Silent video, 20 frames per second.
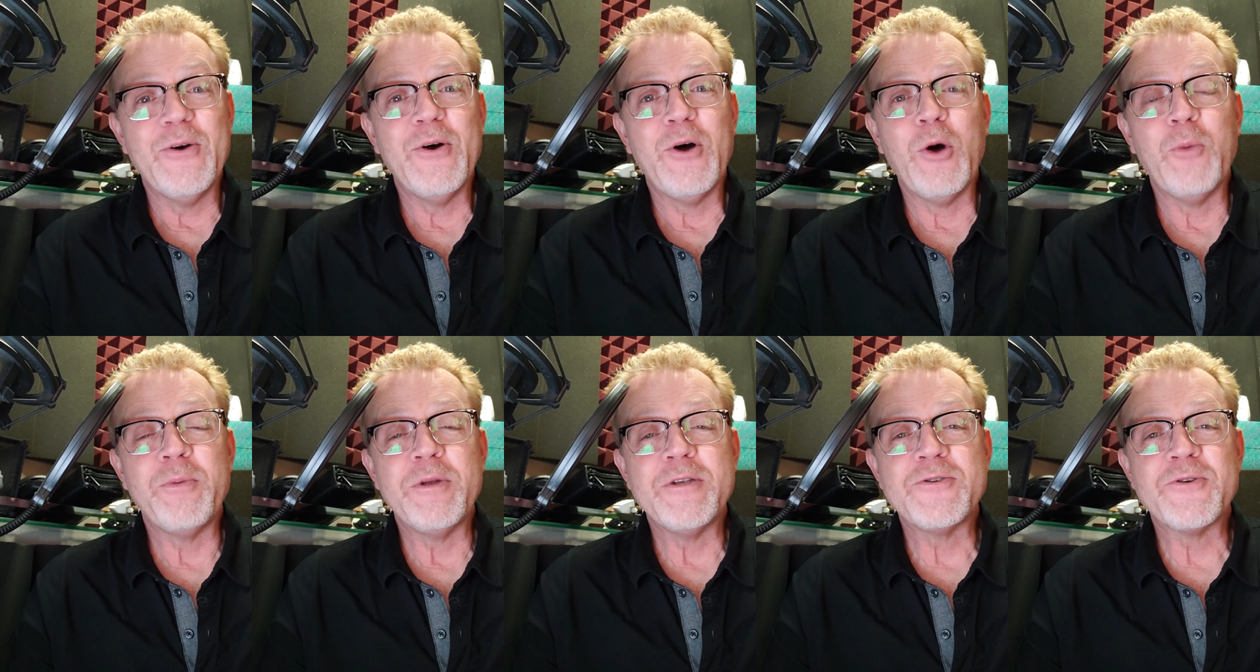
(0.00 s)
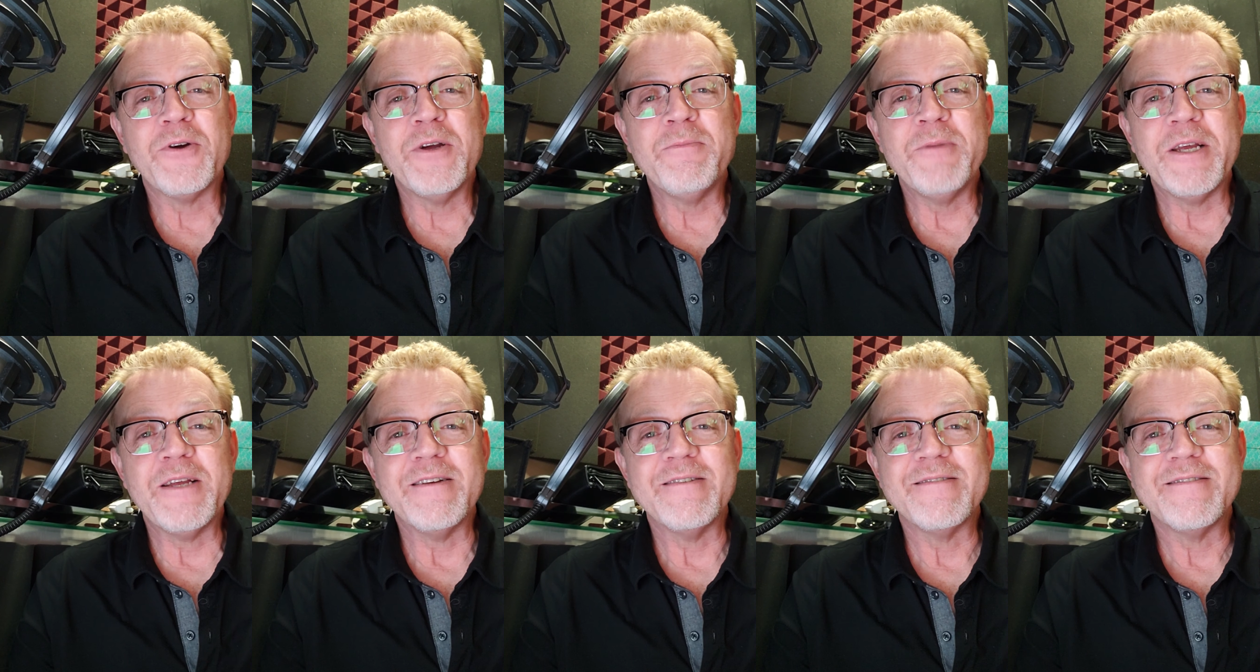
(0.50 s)
Hope you join
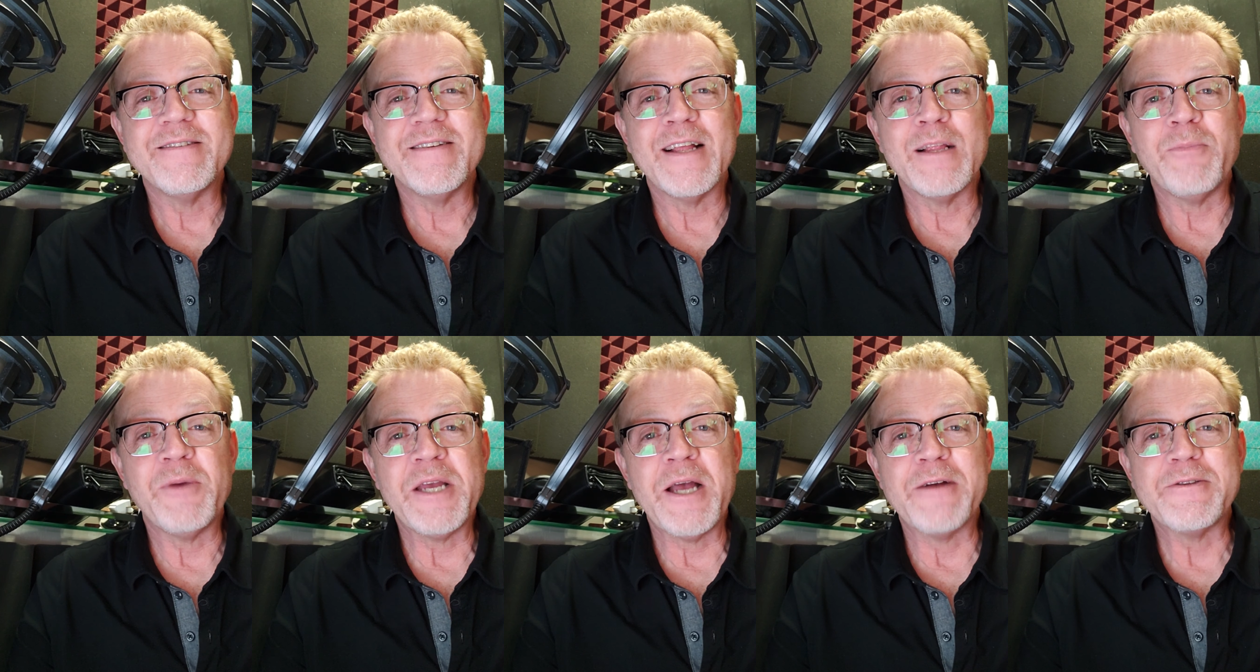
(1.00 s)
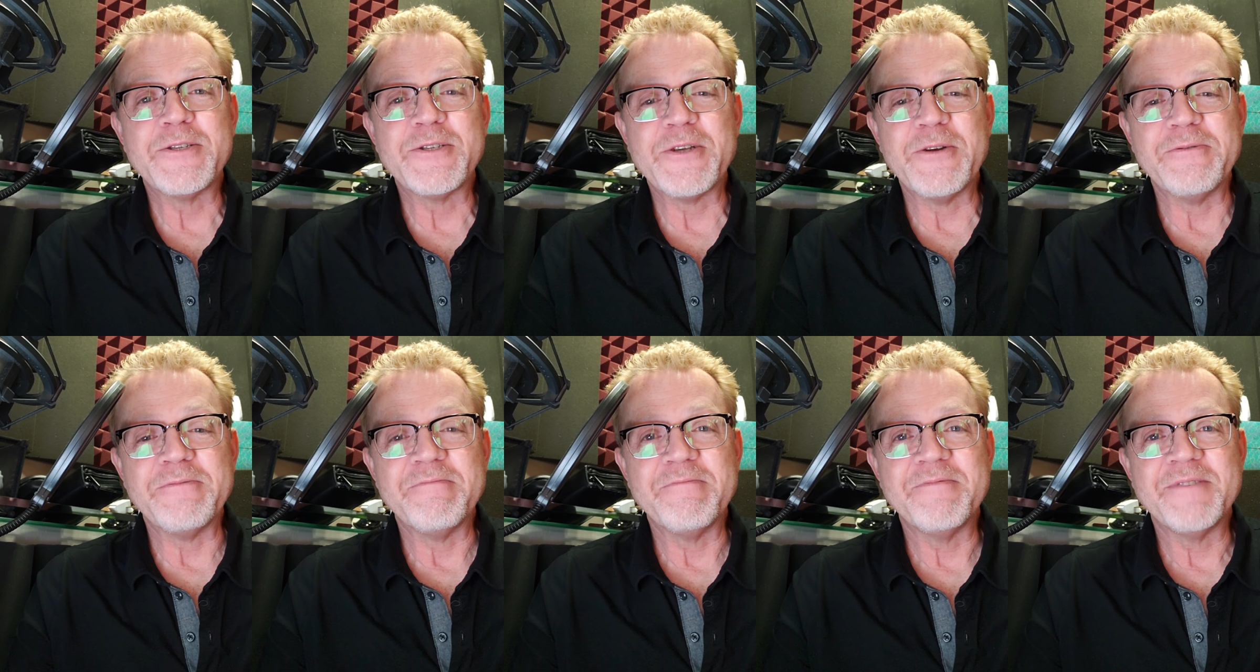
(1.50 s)
me. It'll be out
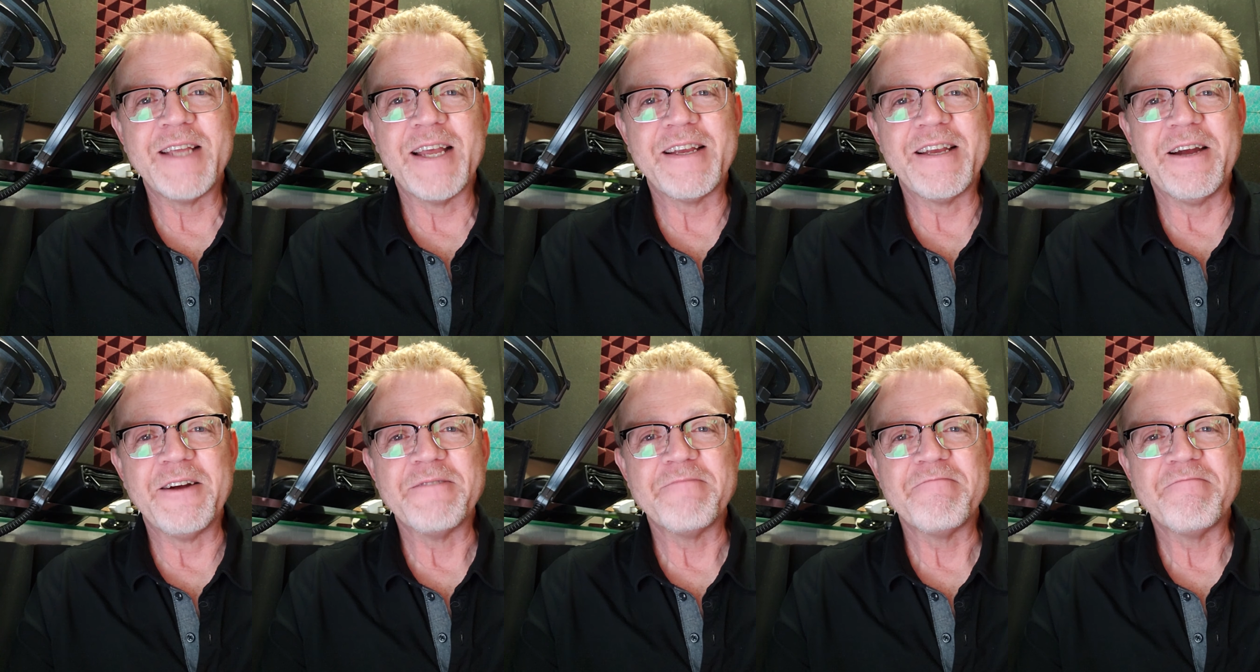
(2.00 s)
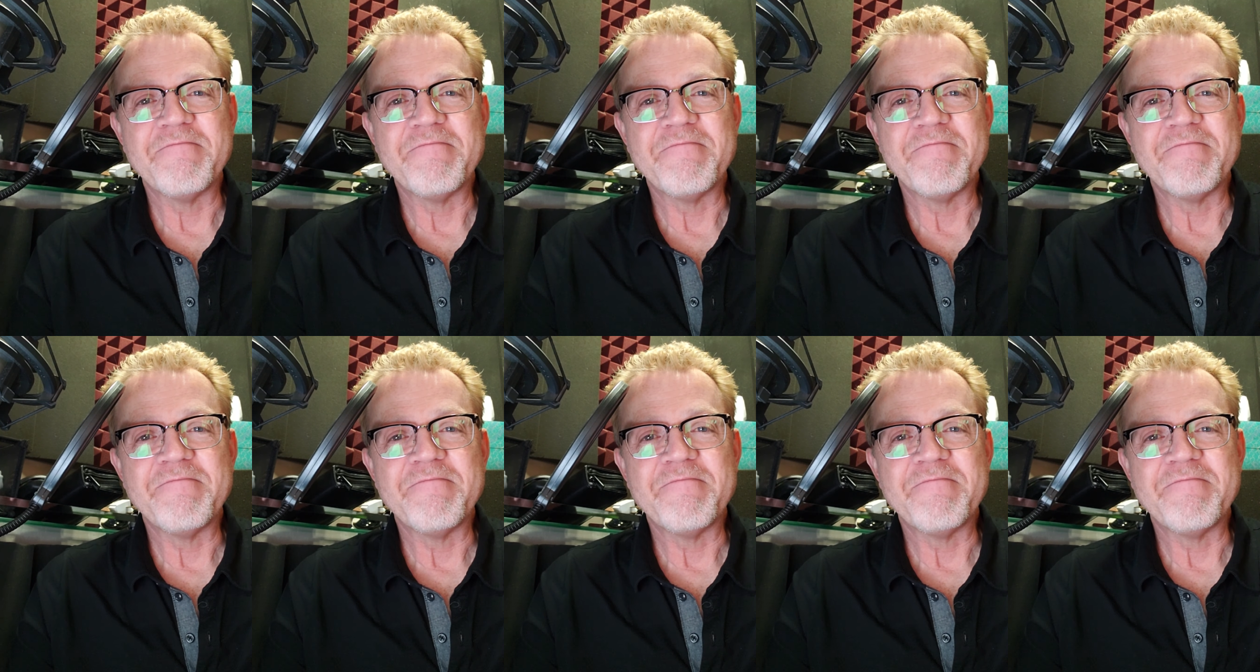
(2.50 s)
soon. Take care.